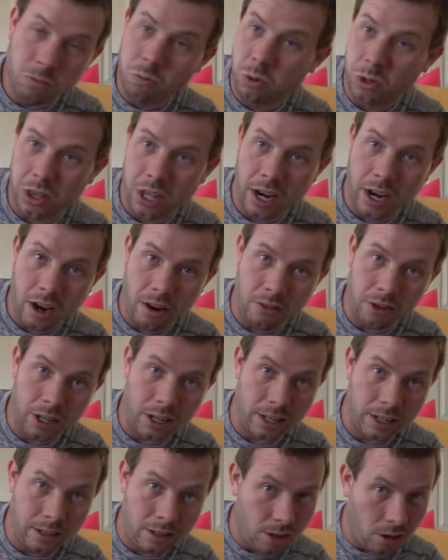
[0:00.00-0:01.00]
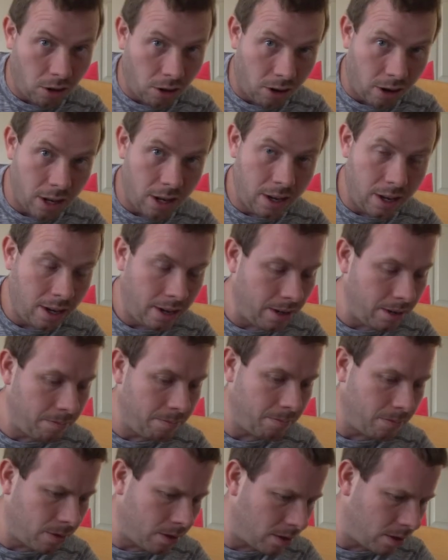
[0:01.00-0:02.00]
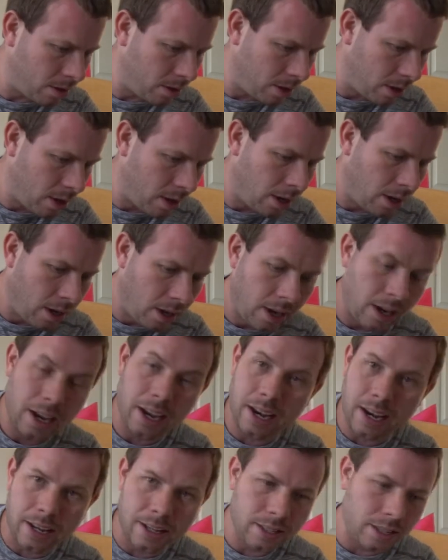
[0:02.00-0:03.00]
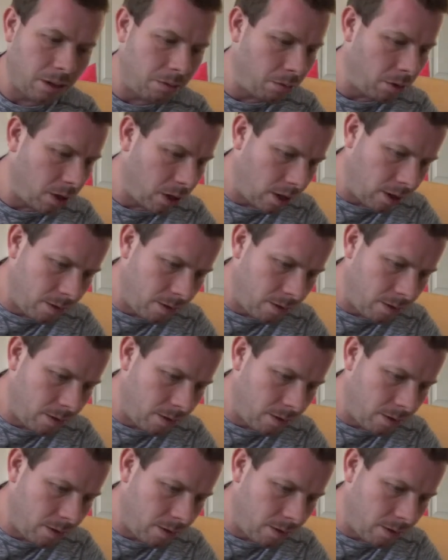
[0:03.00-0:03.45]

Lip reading: Would they ever get dirty? I guess they would.